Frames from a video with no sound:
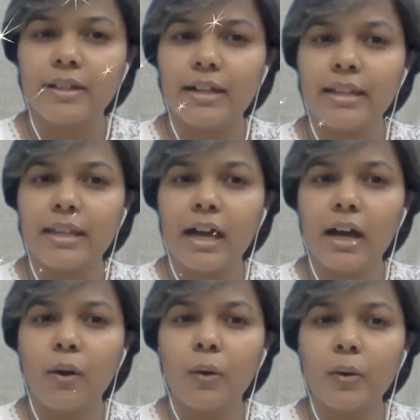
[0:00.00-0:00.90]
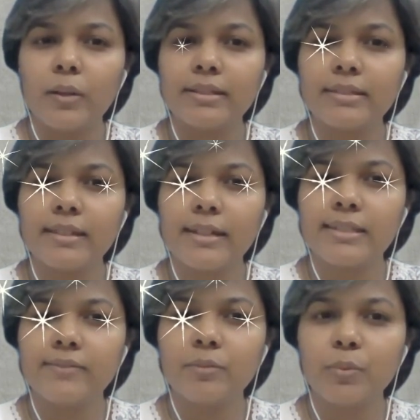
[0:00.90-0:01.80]
Allow all these
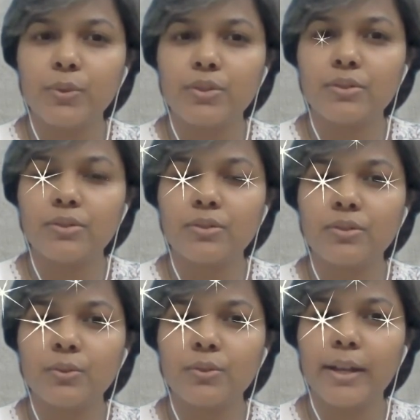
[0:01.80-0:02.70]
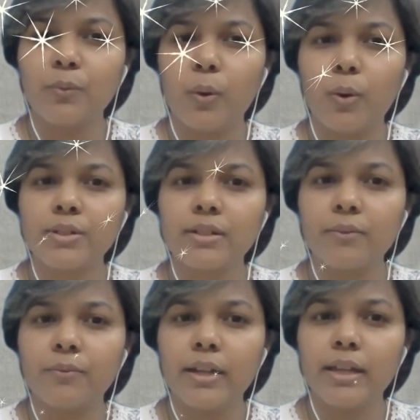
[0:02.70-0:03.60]
negative emotions to get washed
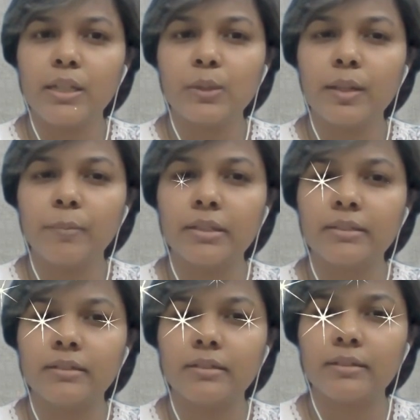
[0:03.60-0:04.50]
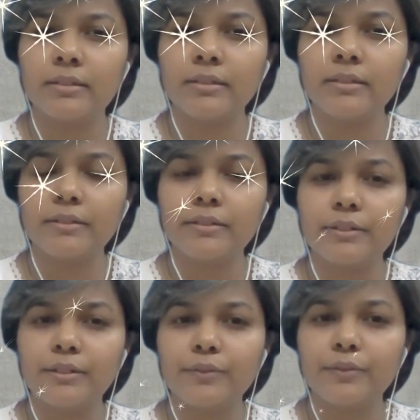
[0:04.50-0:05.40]
away into the Mother Earth
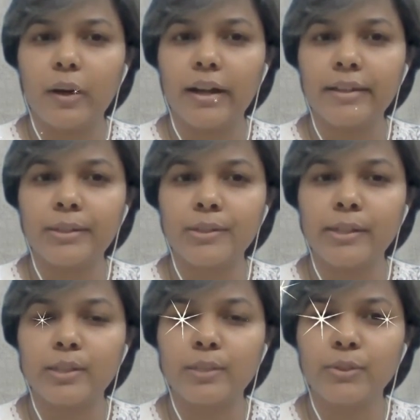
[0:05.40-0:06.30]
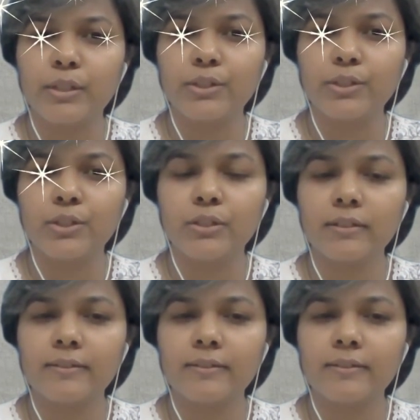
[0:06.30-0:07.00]
for higher transmutation.